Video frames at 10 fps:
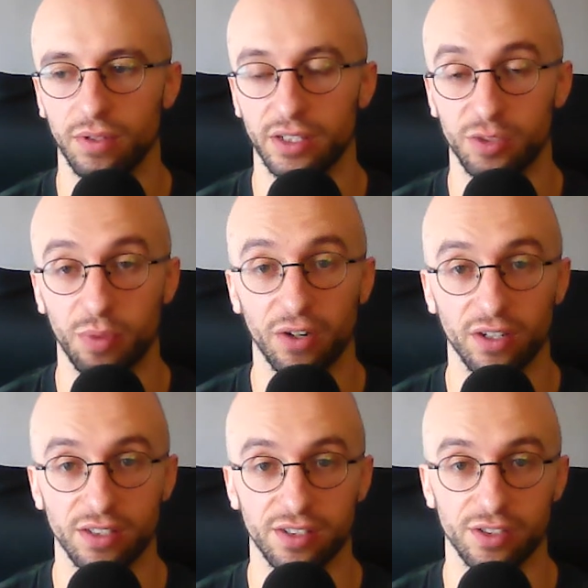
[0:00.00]

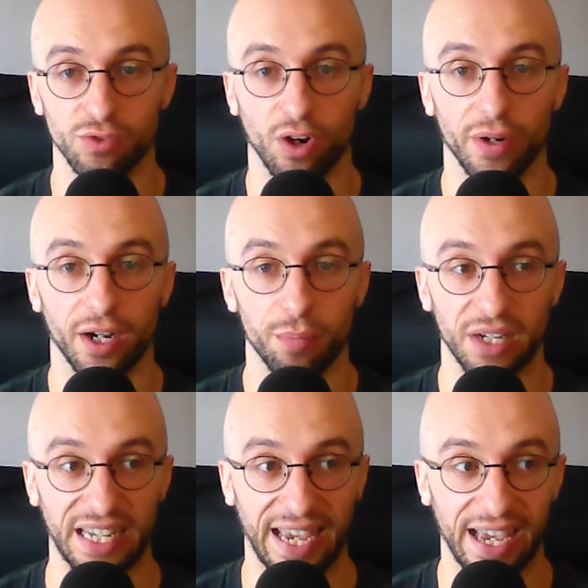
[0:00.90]
experiences growing up
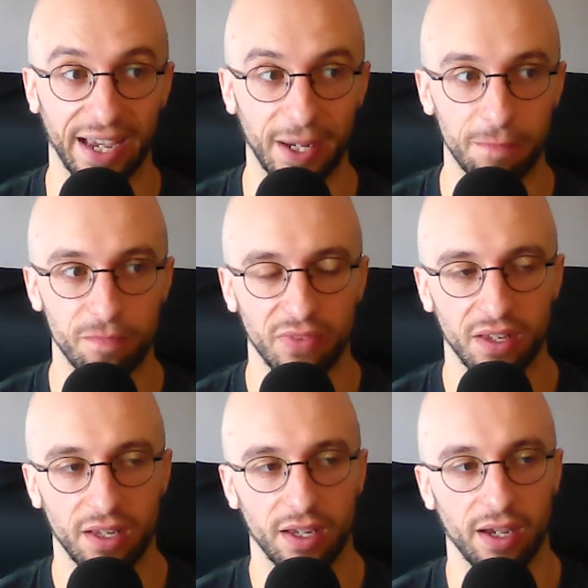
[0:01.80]
in care
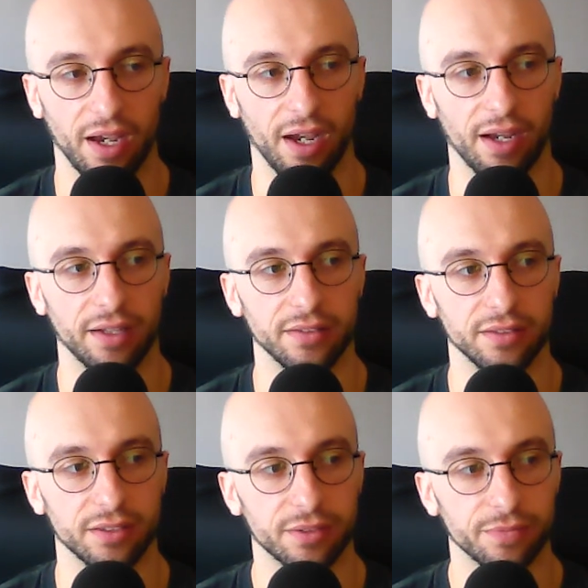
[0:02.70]

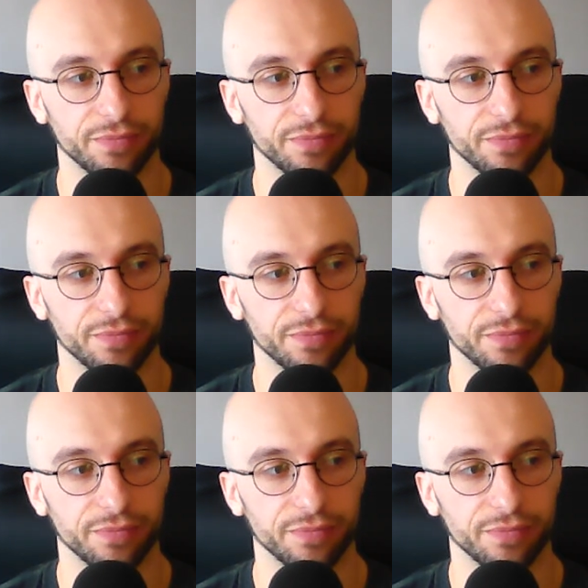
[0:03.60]
and